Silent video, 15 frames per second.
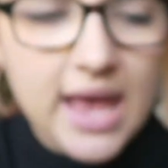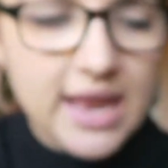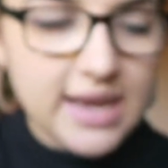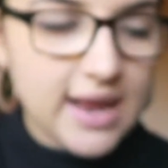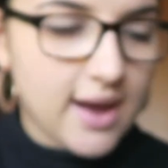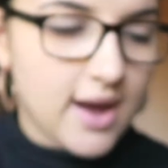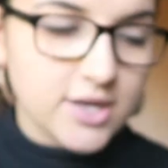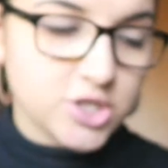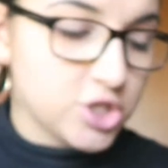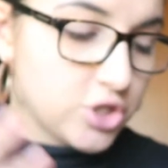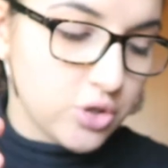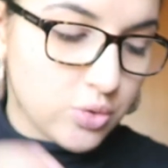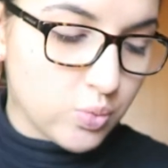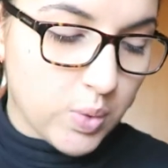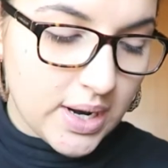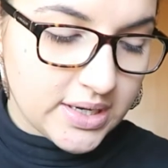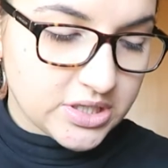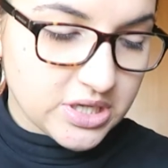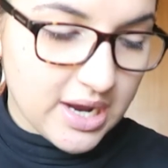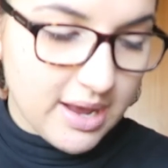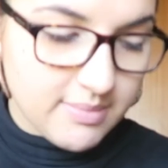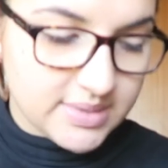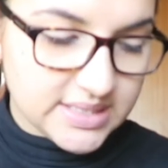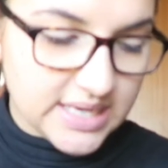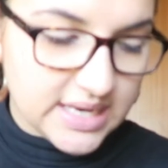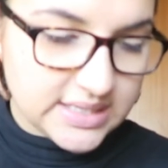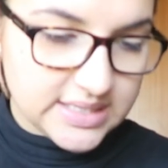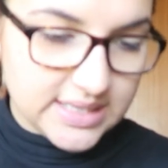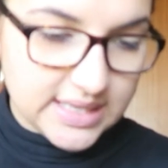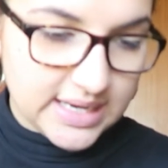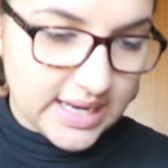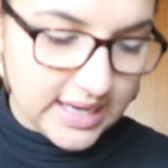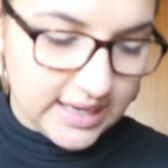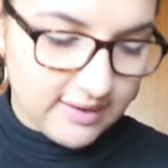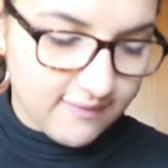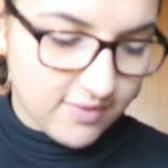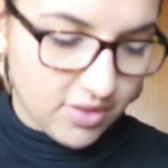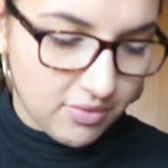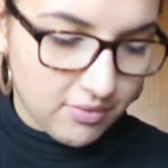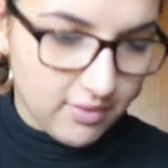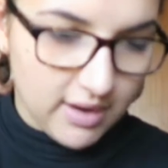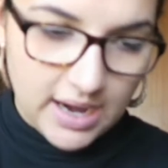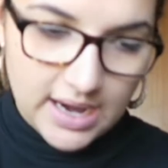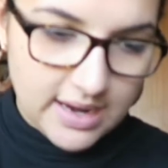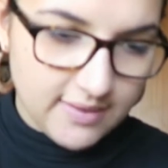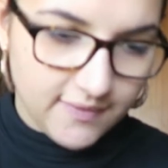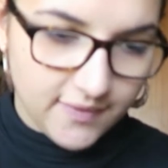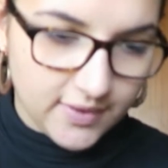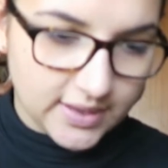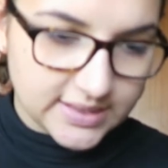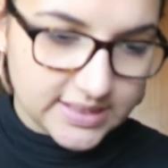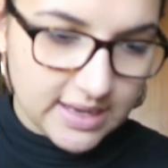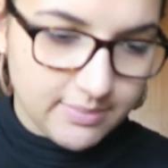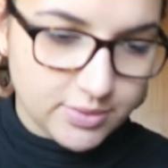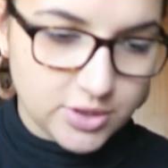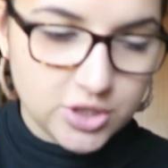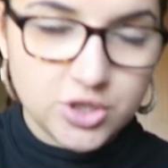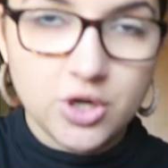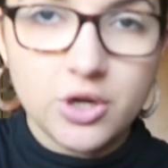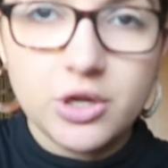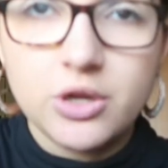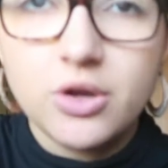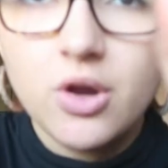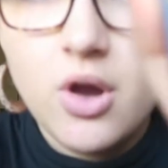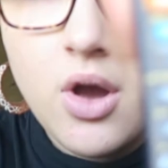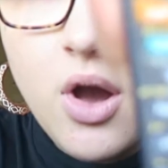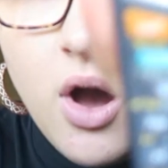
and now I'll just do 1 times 10 to the -3, for example, to show you.